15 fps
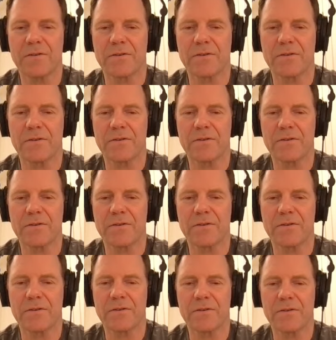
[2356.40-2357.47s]
seeing a
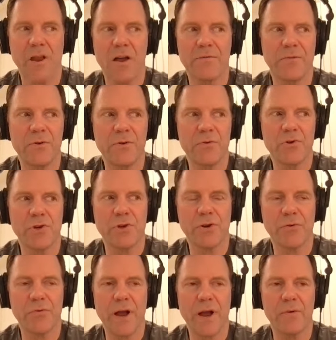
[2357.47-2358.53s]
lot of confusion
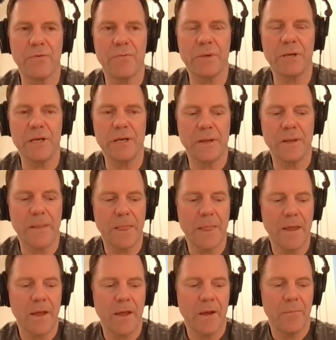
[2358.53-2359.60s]
around me
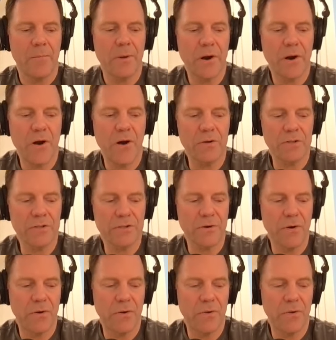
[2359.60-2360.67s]
but
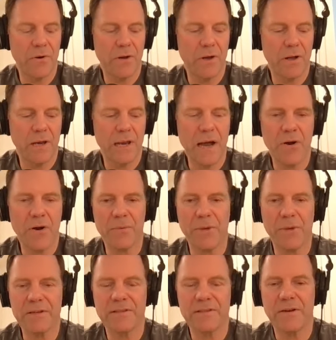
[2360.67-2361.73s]
also allowing
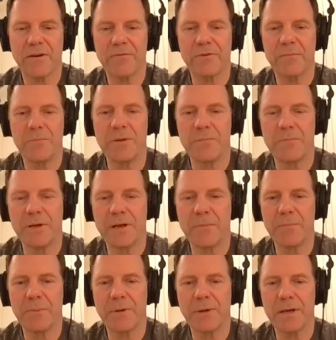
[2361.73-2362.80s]
myself to be
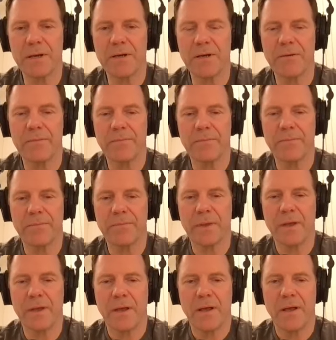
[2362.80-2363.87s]
manipulated
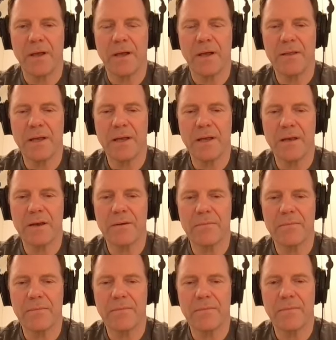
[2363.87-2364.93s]
and
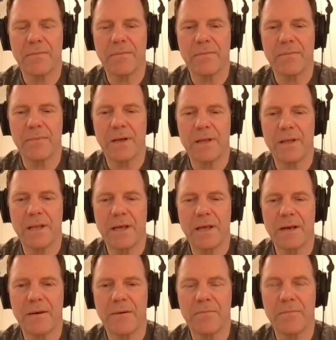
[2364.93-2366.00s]
then and
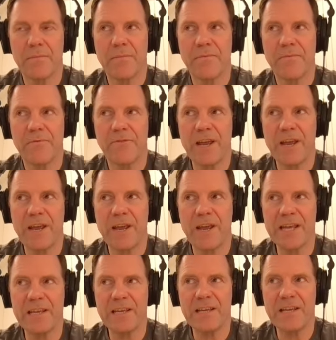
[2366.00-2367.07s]
then
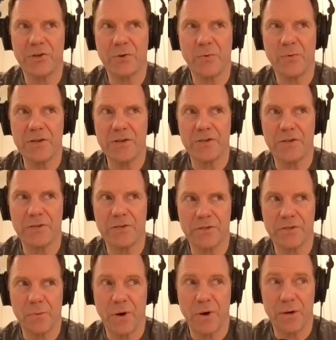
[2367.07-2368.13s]
facing
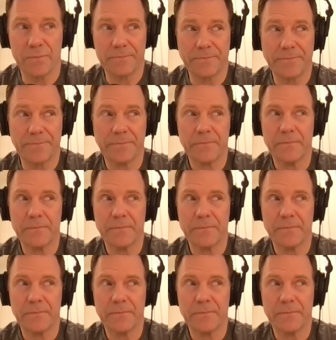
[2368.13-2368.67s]
situations where